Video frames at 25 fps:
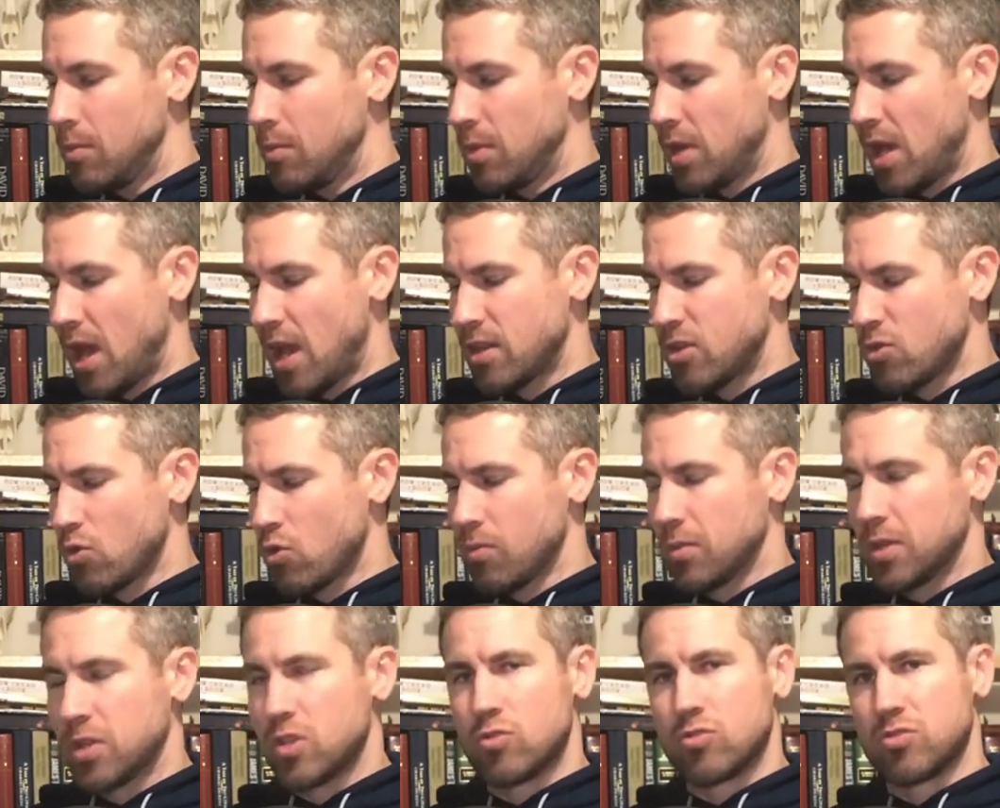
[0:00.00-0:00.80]
But I
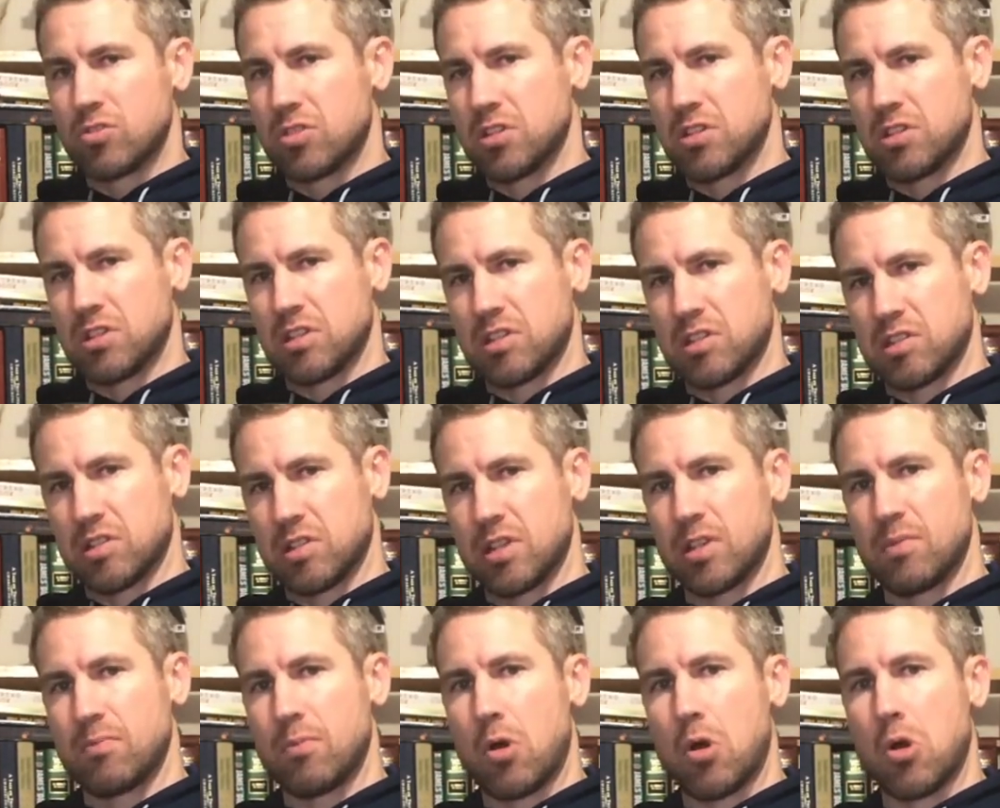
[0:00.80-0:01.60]
normally use this to
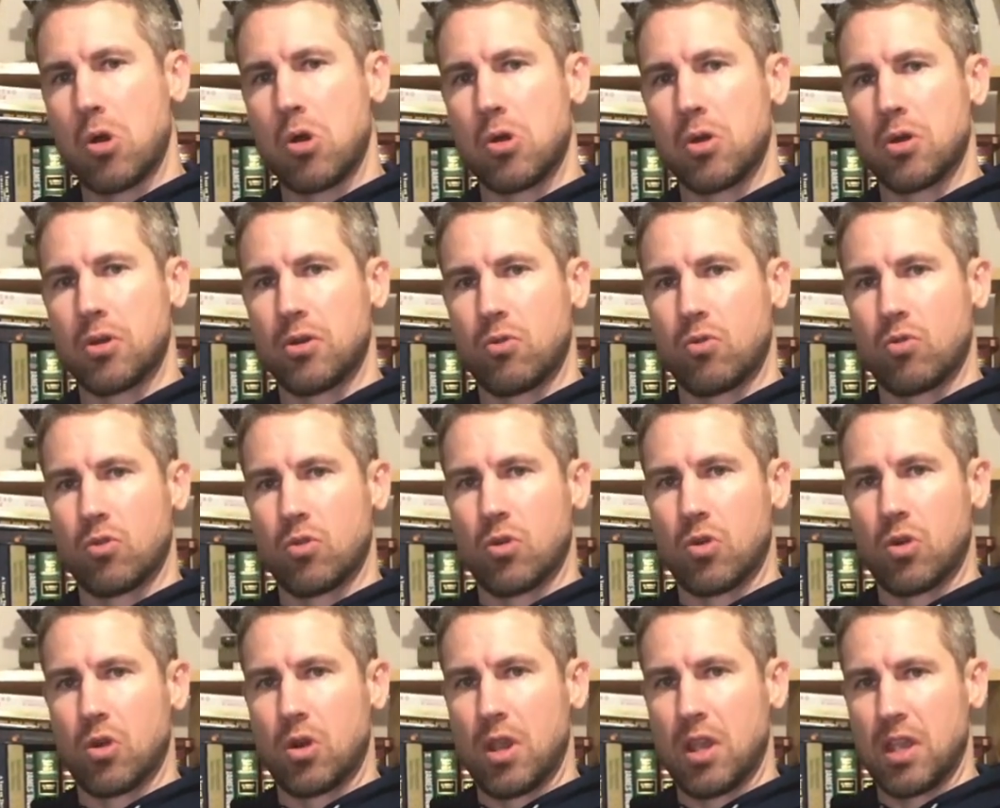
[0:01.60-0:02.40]
sleep on
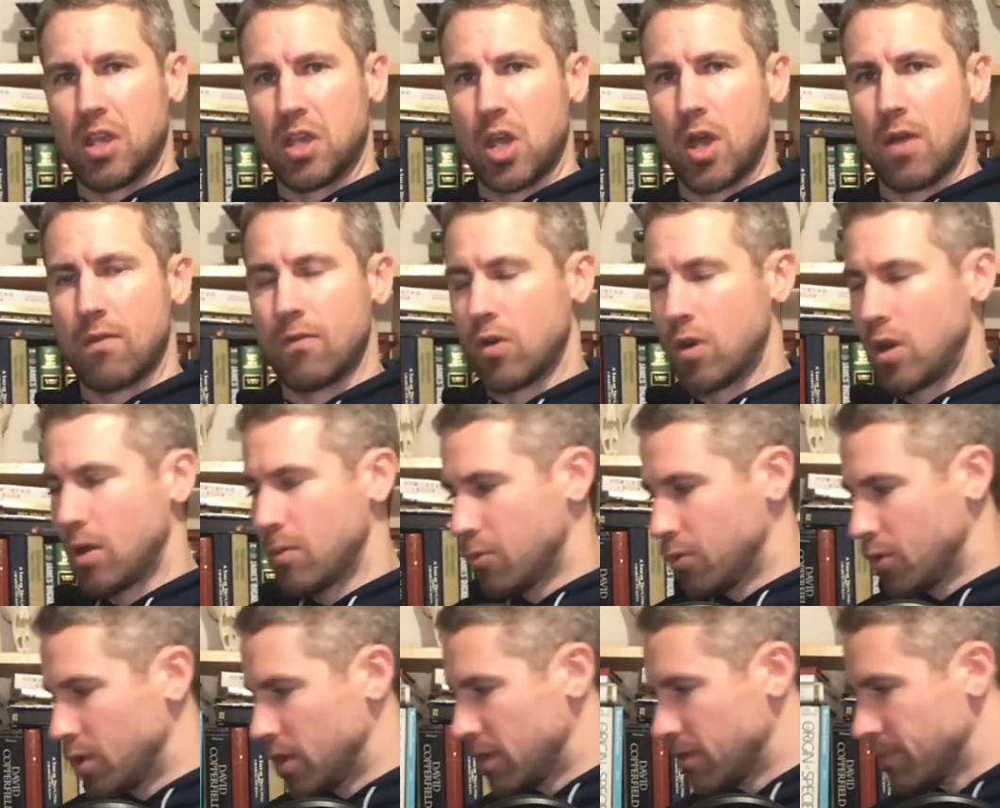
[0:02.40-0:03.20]
and cover
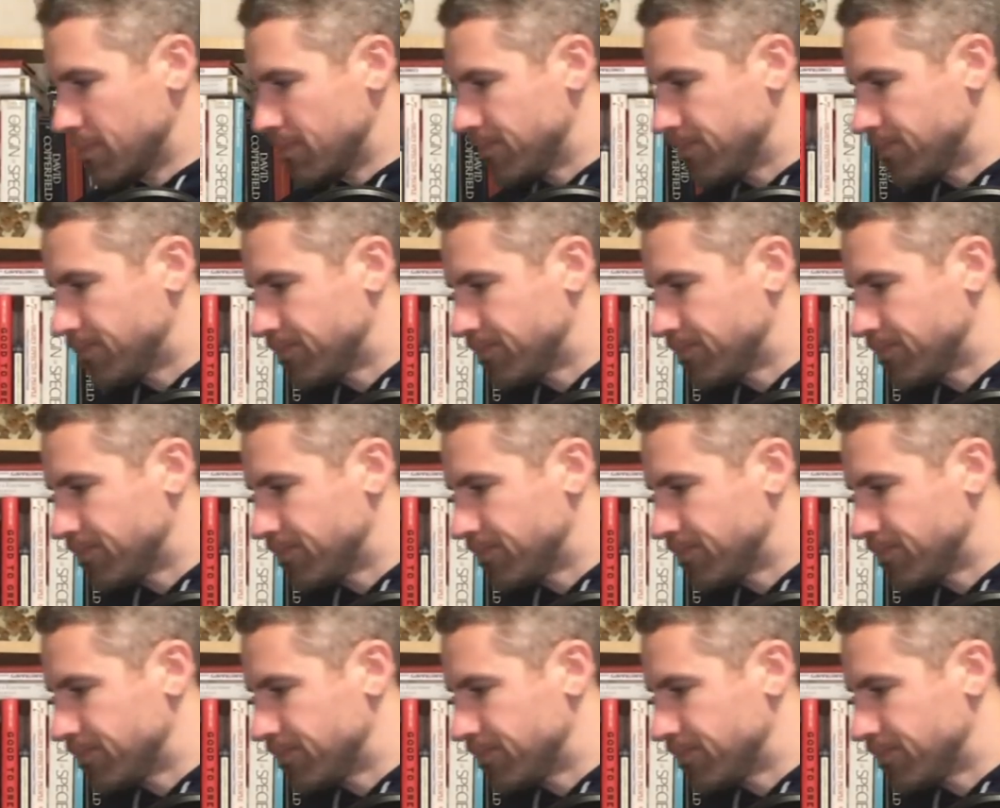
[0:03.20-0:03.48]
up with.